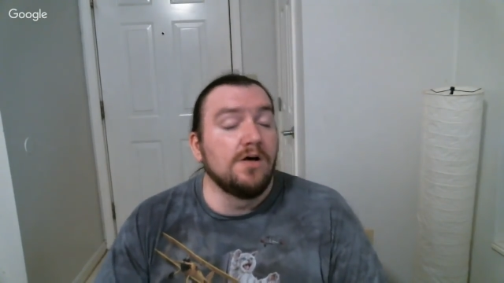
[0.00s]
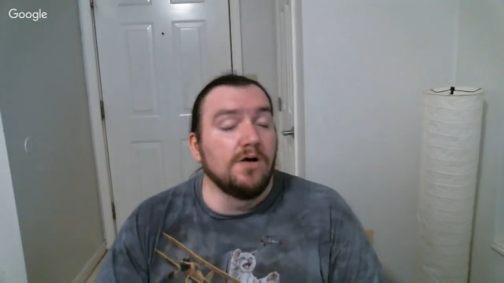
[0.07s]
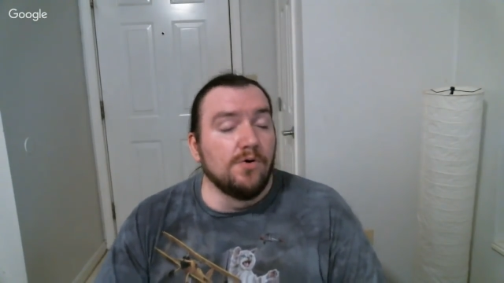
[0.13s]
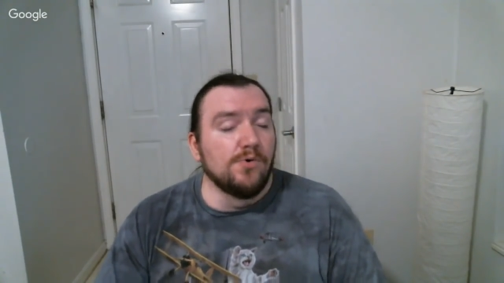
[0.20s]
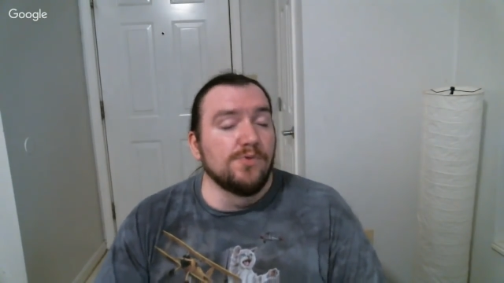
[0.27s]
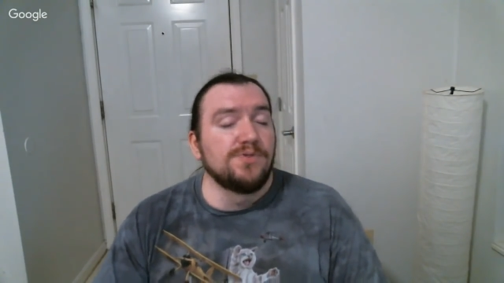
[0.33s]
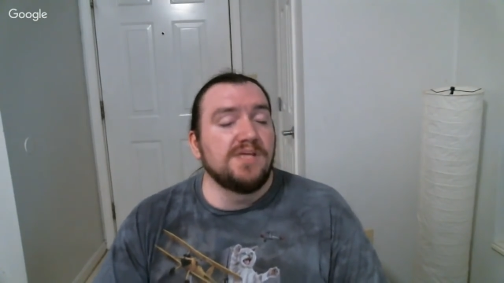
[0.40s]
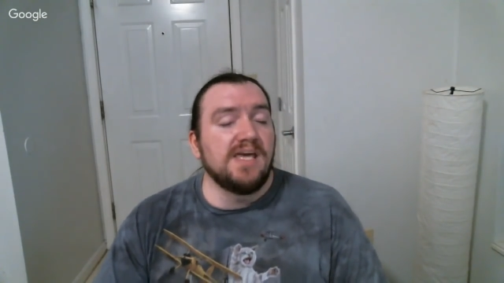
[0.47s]

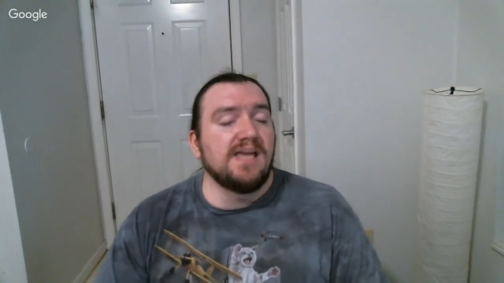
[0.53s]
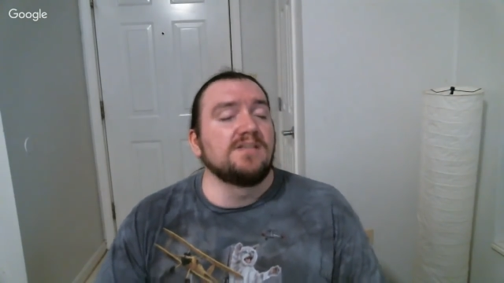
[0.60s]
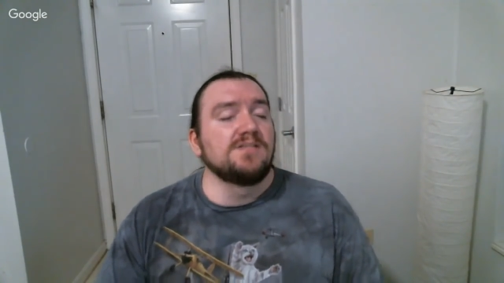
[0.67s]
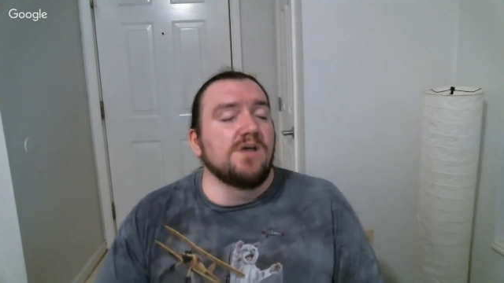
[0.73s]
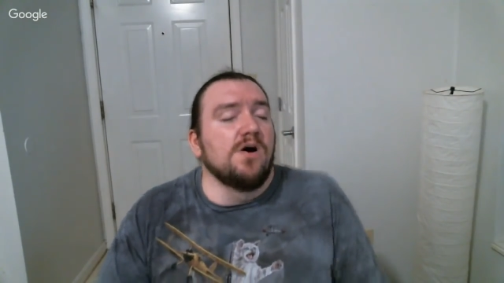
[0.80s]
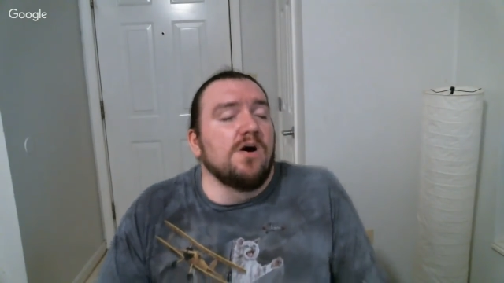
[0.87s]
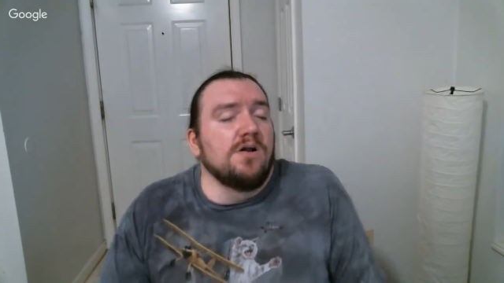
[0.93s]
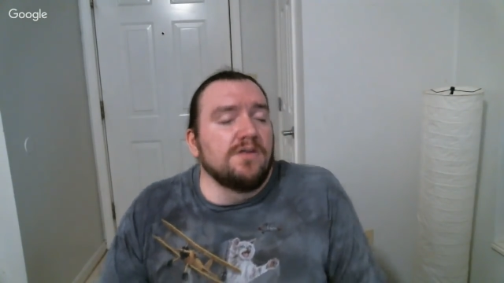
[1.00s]
All things
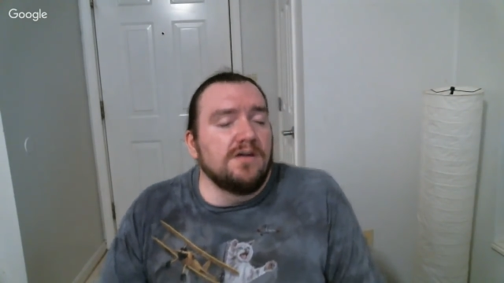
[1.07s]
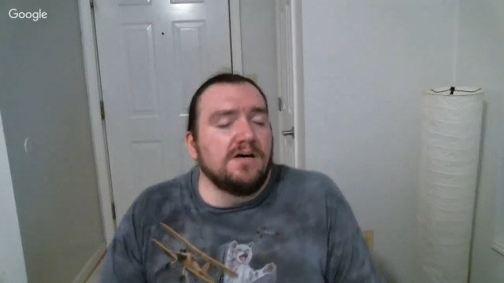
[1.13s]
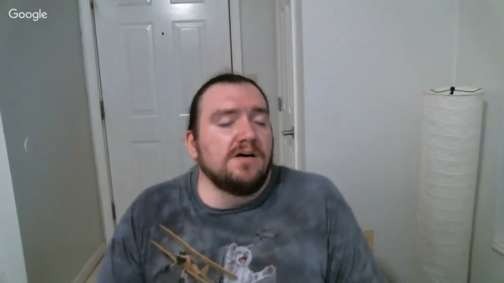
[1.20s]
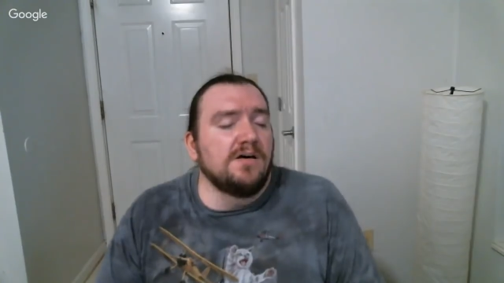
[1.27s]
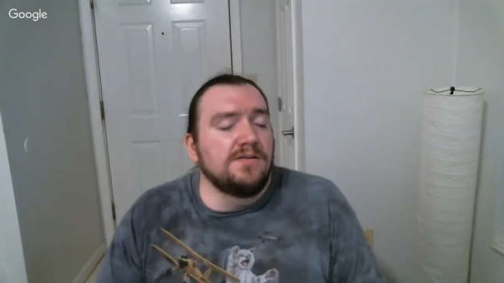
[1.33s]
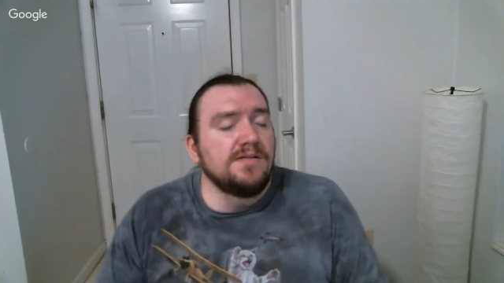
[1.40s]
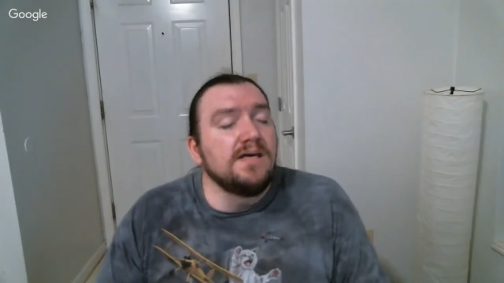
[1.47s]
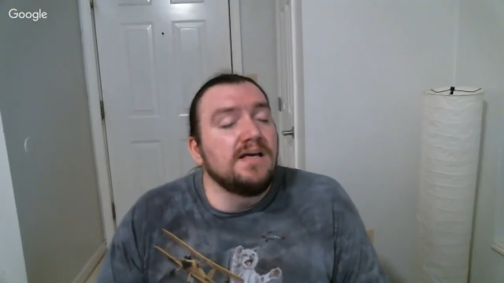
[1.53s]
on
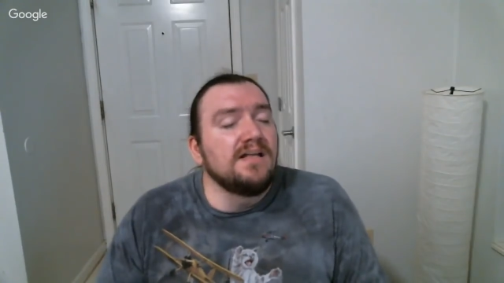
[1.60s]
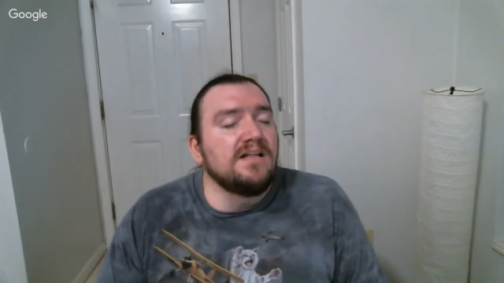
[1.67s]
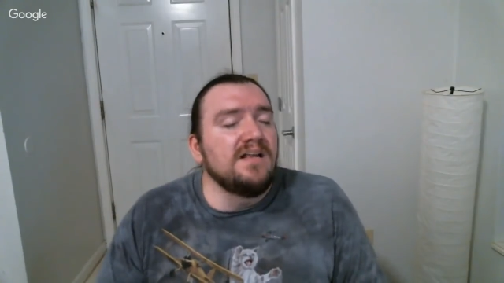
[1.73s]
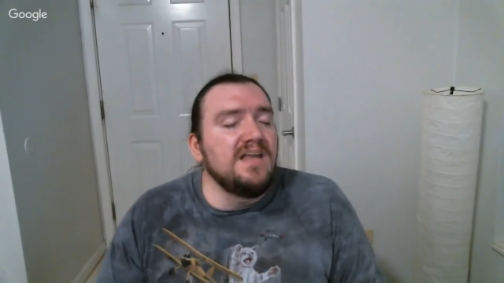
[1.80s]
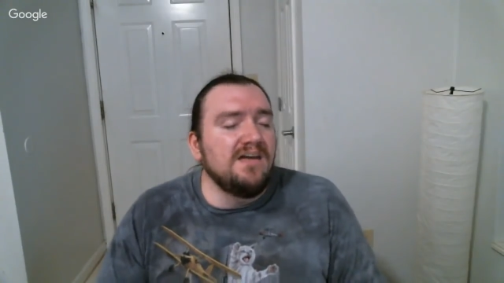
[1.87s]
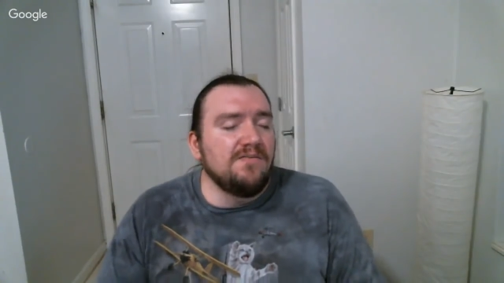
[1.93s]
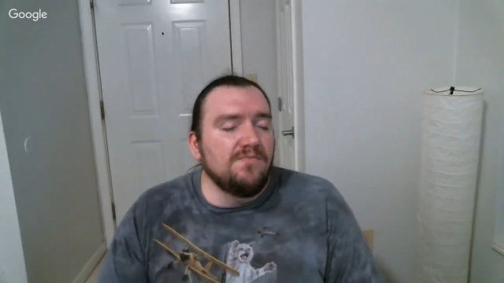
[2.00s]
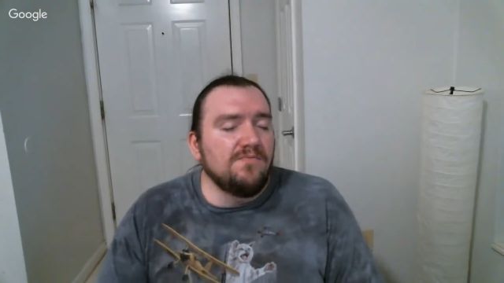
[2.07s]
Earth
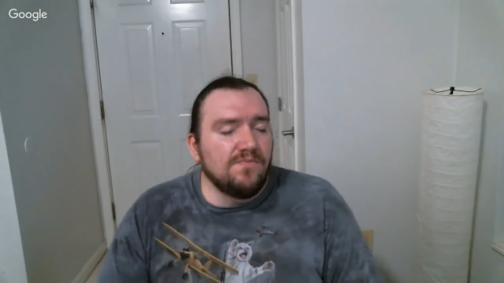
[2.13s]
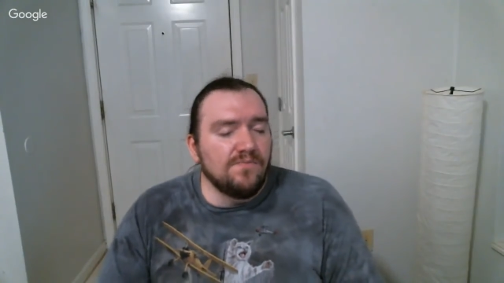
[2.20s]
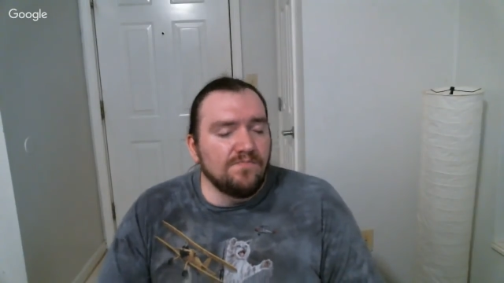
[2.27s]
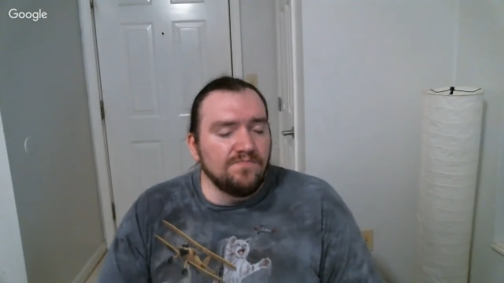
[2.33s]
live